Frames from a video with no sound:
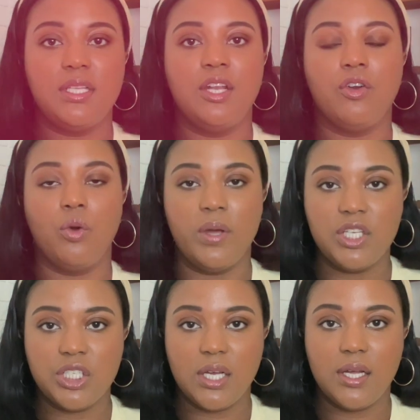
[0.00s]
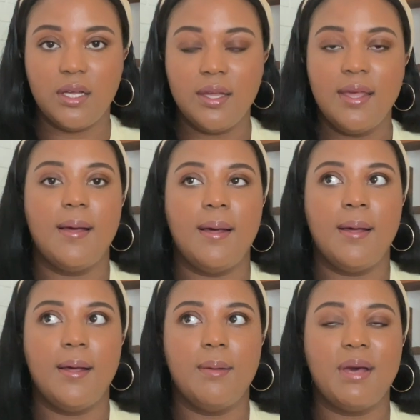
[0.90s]
in Croatia.
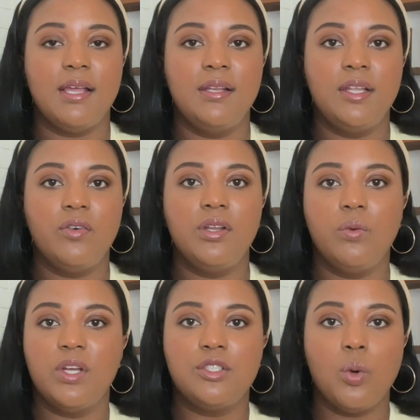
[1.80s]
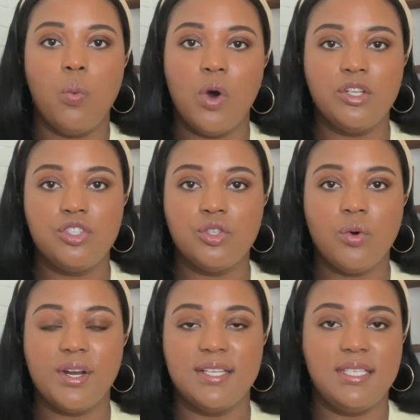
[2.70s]
I literally went to one store
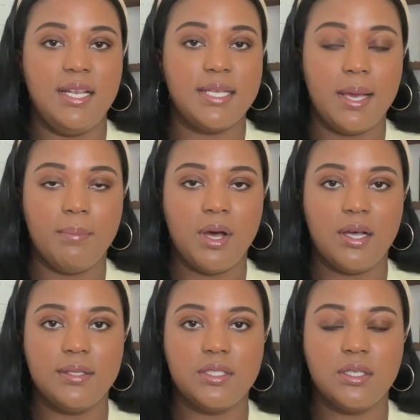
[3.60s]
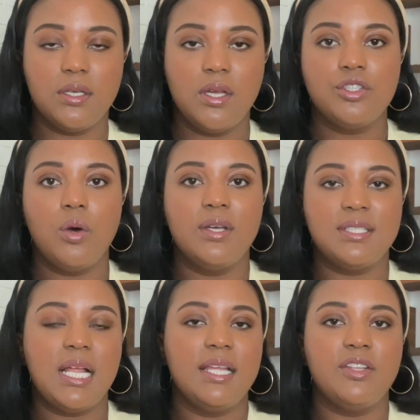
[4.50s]
and I seen tampons. So it's
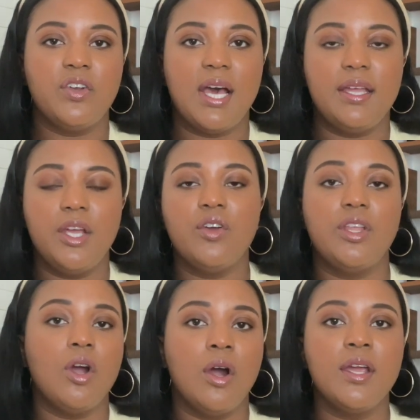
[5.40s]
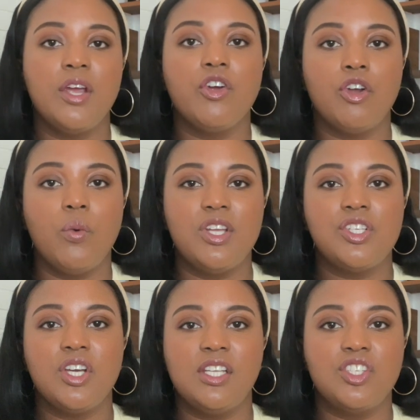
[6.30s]
not like they're not here. They are here in
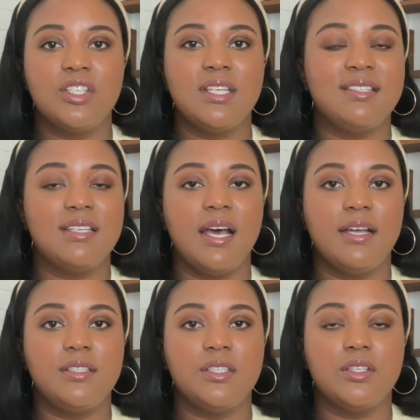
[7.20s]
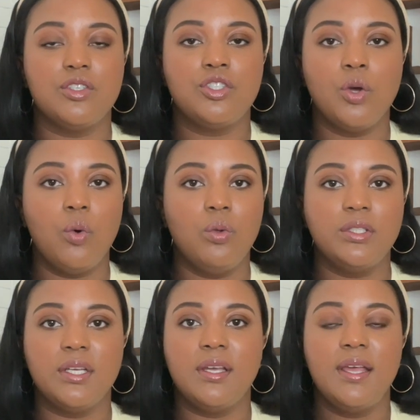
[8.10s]
Croatia. It's just it's not sold
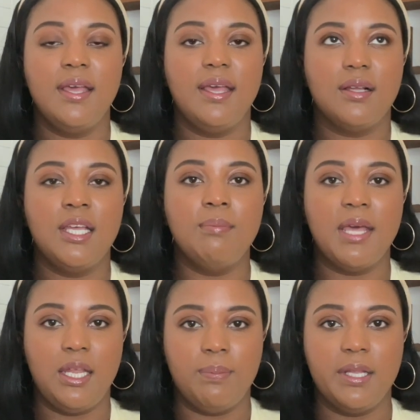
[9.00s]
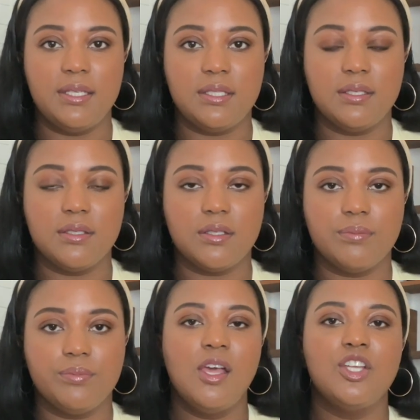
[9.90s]
in many places.
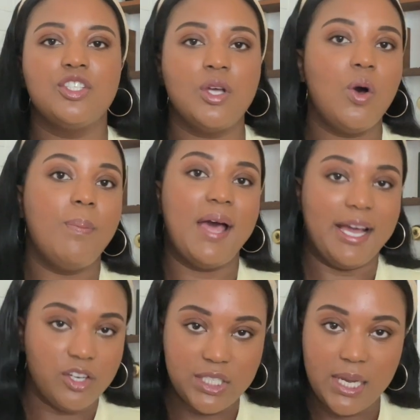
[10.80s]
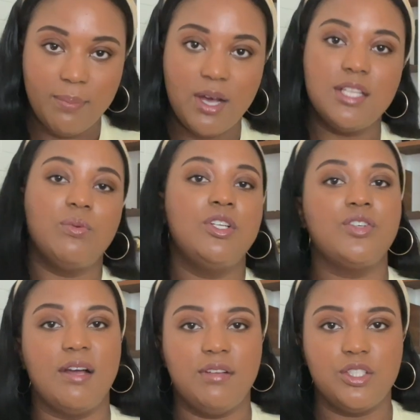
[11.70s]
So pack your tampons when
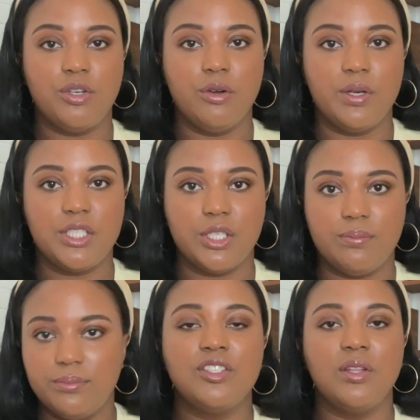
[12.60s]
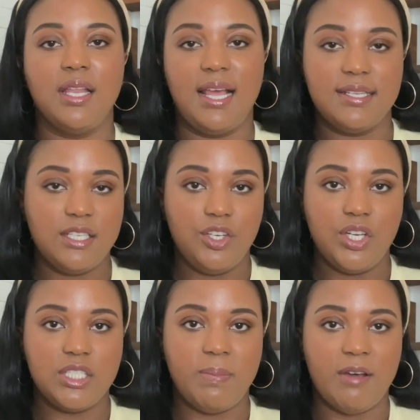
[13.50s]
traveling to Croatia. So the last thing you
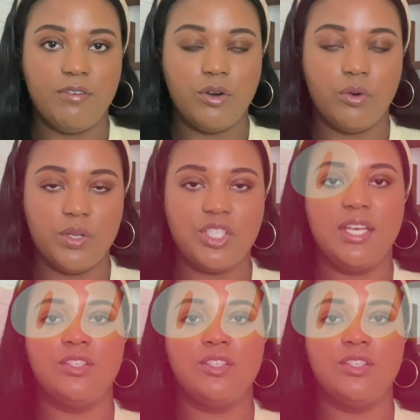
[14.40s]
need to pack for Croatia is